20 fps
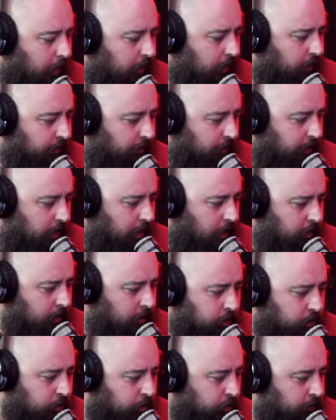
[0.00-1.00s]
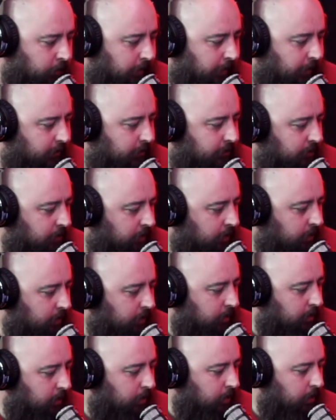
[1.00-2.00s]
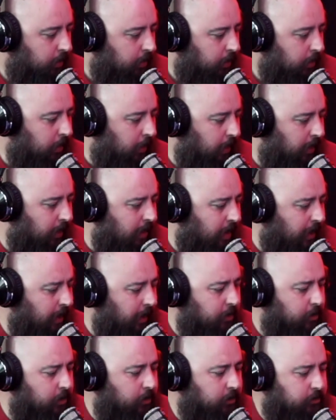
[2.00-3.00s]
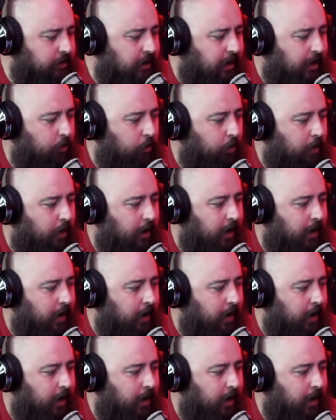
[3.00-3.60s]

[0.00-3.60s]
the cool kids. And I understand why,